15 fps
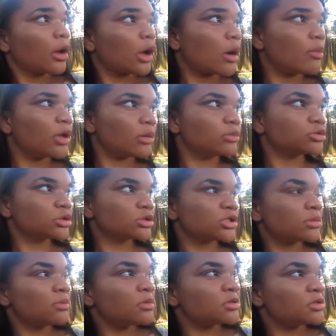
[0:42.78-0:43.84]
I mean, I'm just
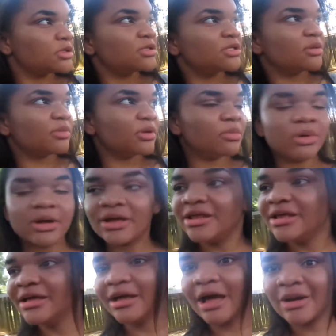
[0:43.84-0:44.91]
in Mississippi, but
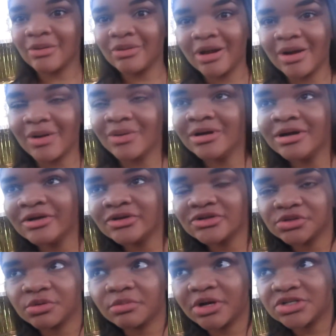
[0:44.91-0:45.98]
I don't know.
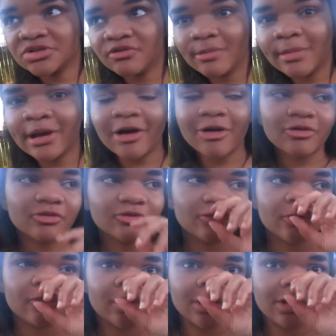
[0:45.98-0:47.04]
So I'm about to film my outfit for
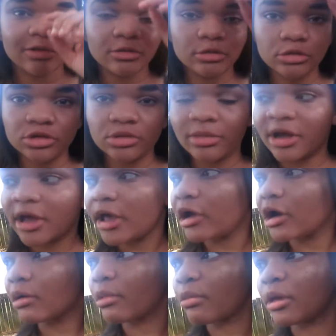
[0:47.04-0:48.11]
a video. I literally did my
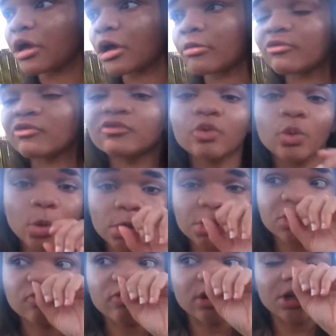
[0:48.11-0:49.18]
hair and my makeup for
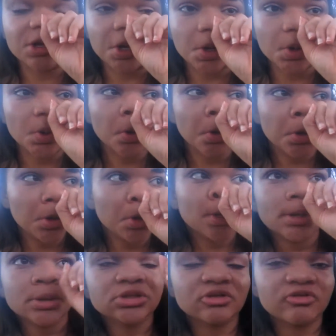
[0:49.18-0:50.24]
the video
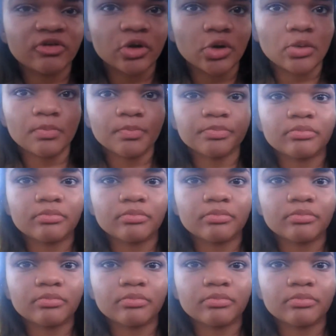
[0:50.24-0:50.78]
to film